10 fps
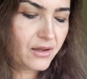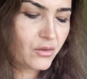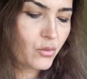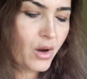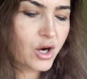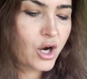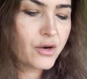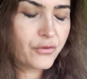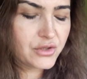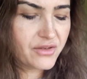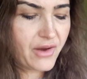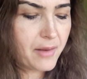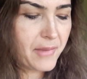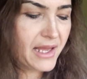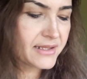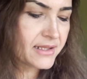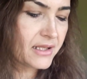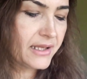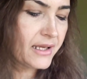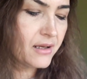1 card for Divine
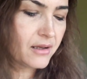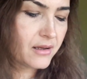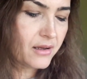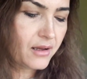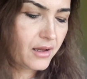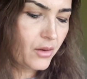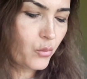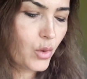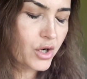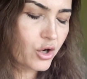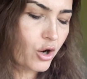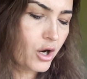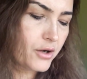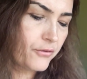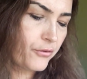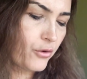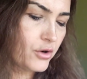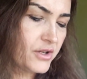Masculine and 1 card for